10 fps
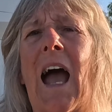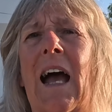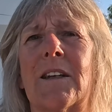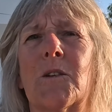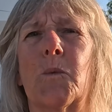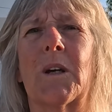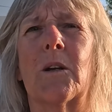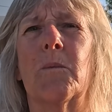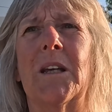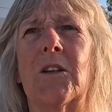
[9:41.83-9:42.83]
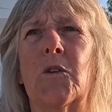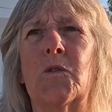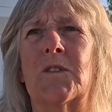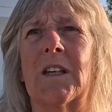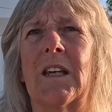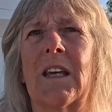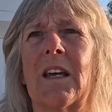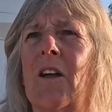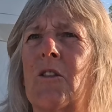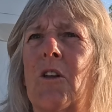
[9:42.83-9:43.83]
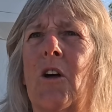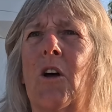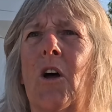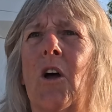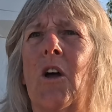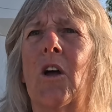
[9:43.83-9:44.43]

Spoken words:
And we're going to be using the